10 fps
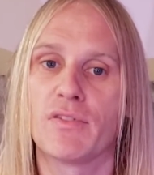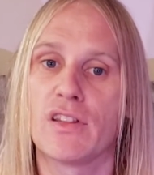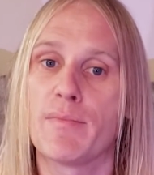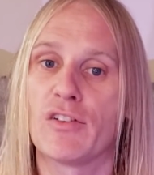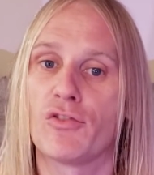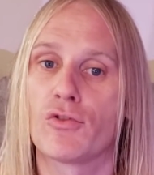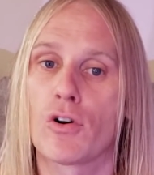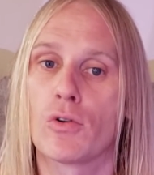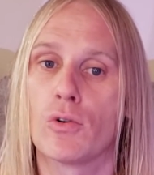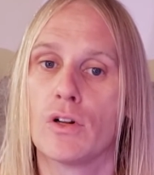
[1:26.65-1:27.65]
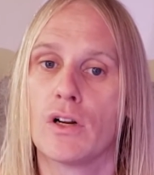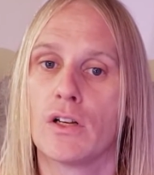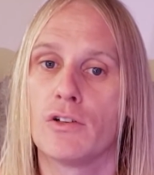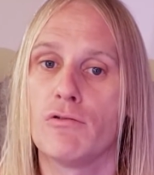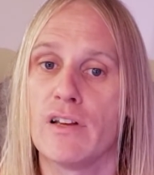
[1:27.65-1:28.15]
they may struggle
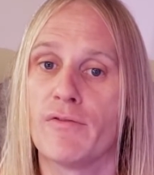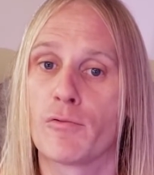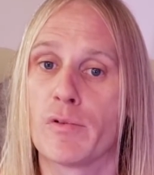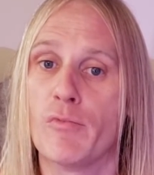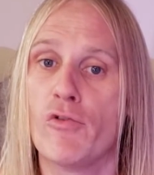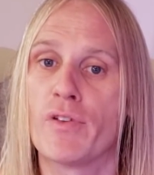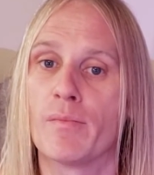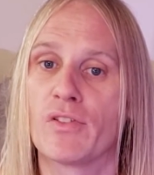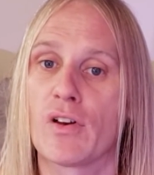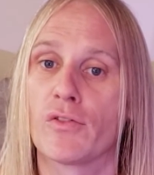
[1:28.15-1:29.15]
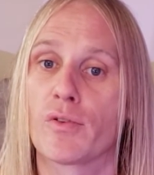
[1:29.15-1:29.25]
to even remove themselves